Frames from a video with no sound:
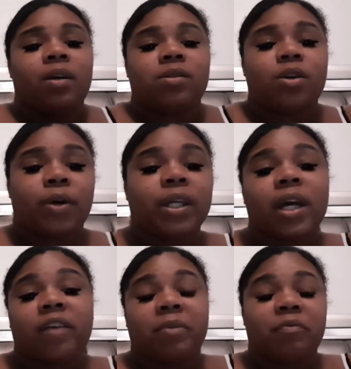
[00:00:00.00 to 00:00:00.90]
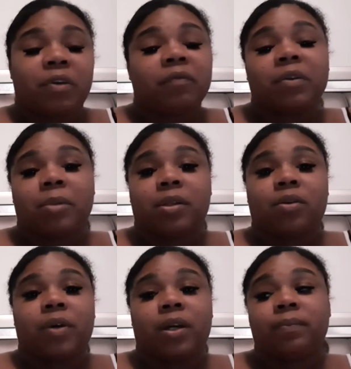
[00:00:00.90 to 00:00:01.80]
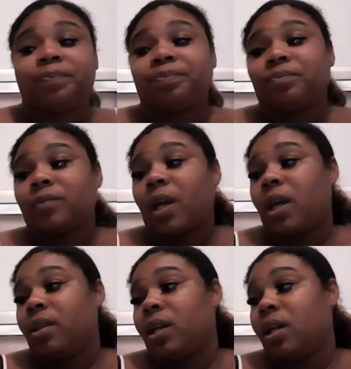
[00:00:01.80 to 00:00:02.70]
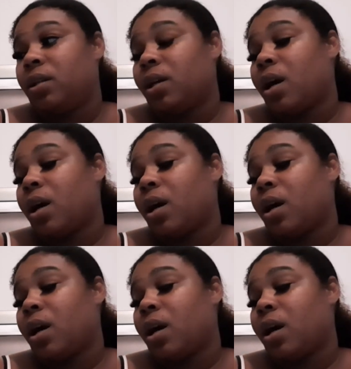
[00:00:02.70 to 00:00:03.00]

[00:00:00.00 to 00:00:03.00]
So he gave me 50 milligram, and then